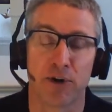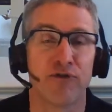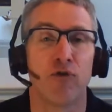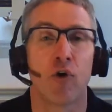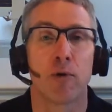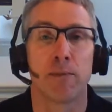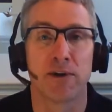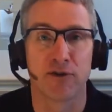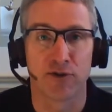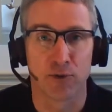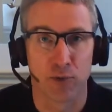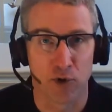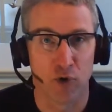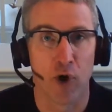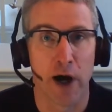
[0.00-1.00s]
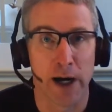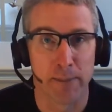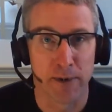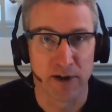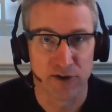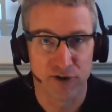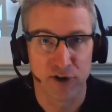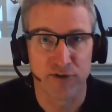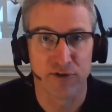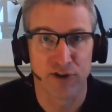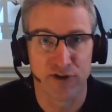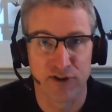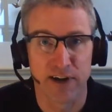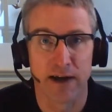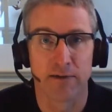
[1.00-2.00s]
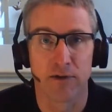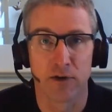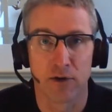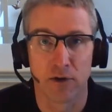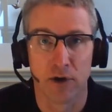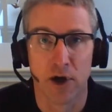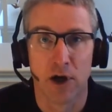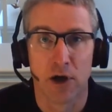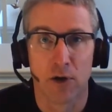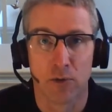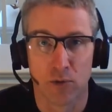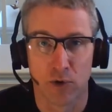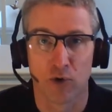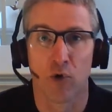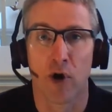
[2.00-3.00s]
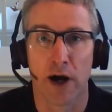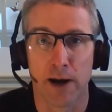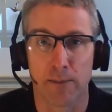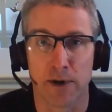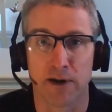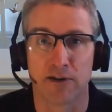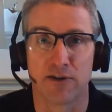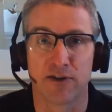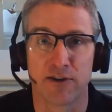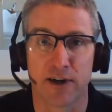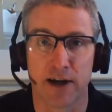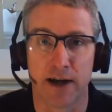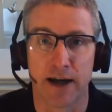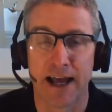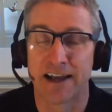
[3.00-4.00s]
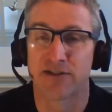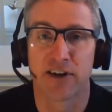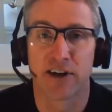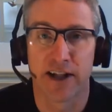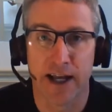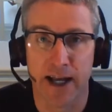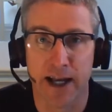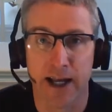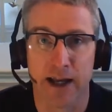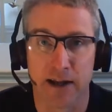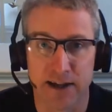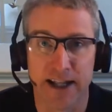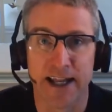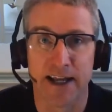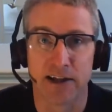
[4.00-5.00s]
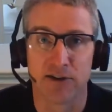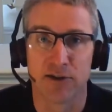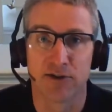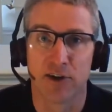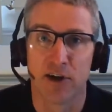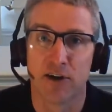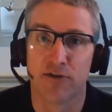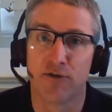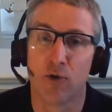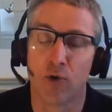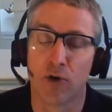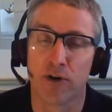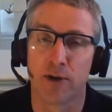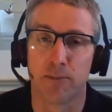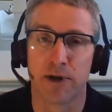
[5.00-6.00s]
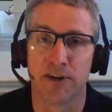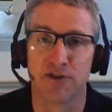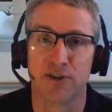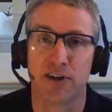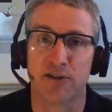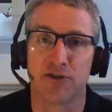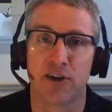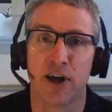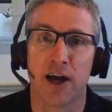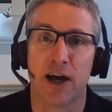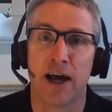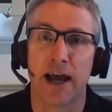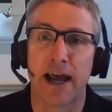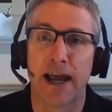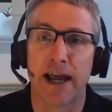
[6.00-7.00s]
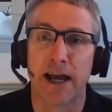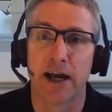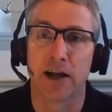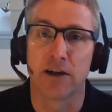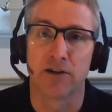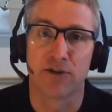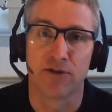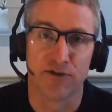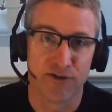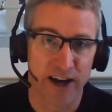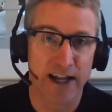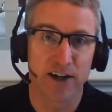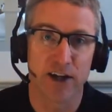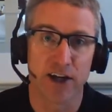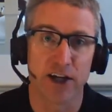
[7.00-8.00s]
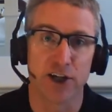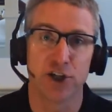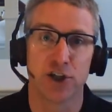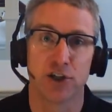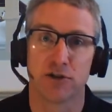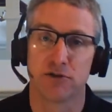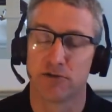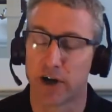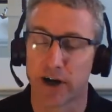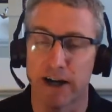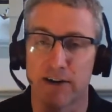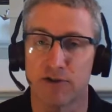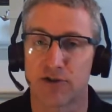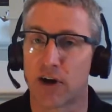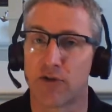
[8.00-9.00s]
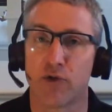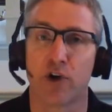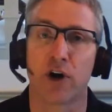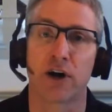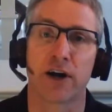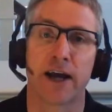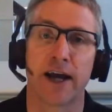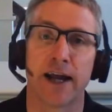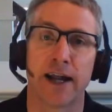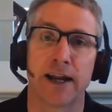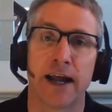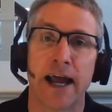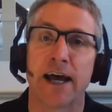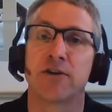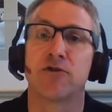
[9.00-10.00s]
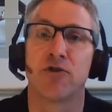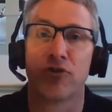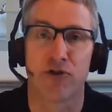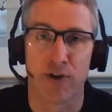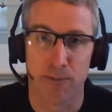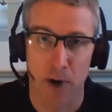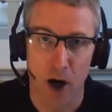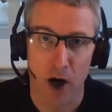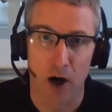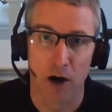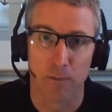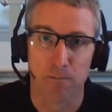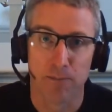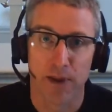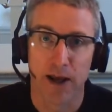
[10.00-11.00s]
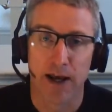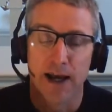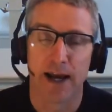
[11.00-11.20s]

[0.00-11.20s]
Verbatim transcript: performance requirements, service level requirements, SLA needs for the business. And Vantage, Teradata software, can handle them all.